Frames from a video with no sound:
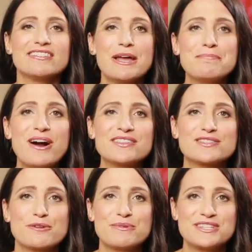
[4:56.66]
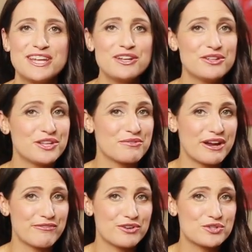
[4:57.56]
Light boxes are particularly
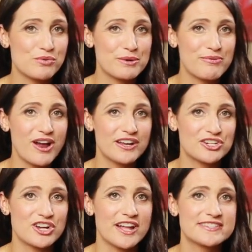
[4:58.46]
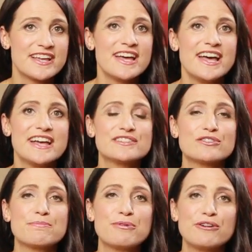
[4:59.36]
great for jewelry product shots, as they're
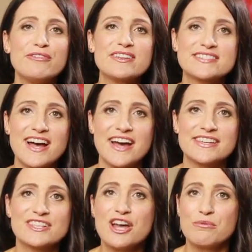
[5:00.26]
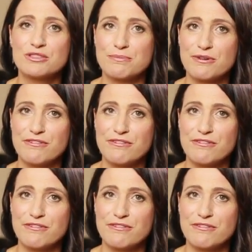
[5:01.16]
the perfect size with a